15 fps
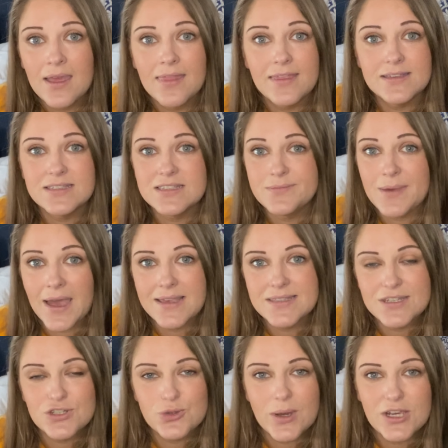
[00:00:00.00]
This is my
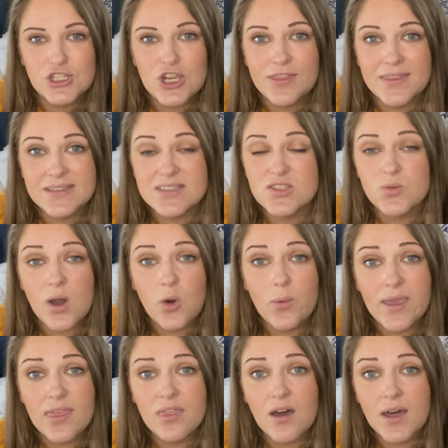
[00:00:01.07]
situation. This is what
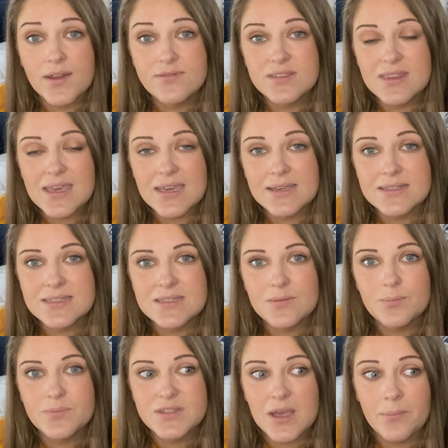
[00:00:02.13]
we thought of things.
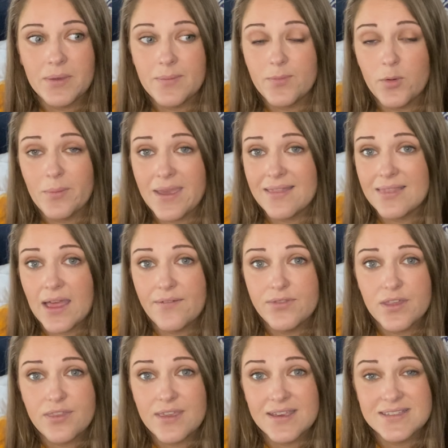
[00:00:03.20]
Some people may love
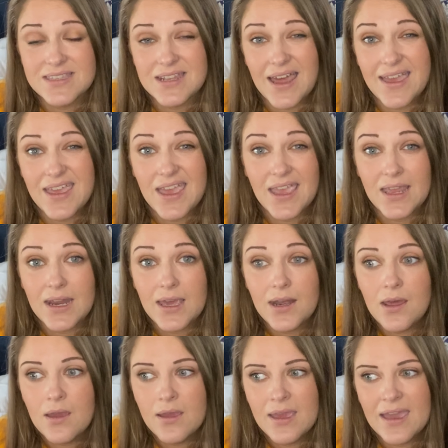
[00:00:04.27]
the things that I hated,
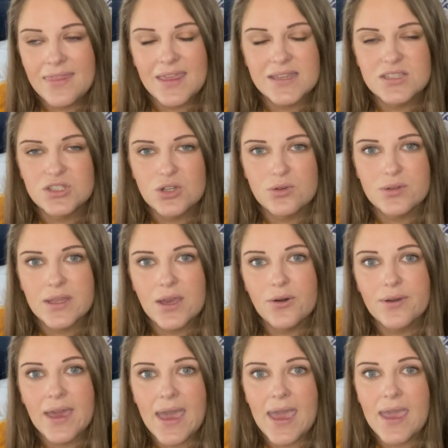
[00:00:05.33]
and that's totally
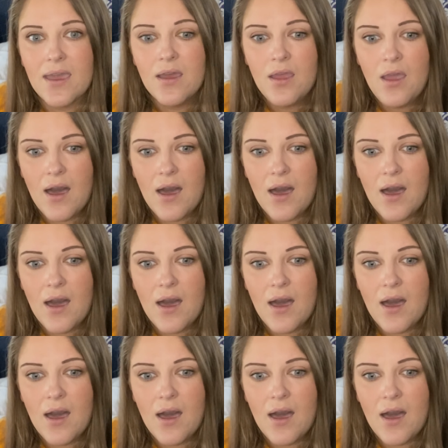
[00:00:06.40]
okay.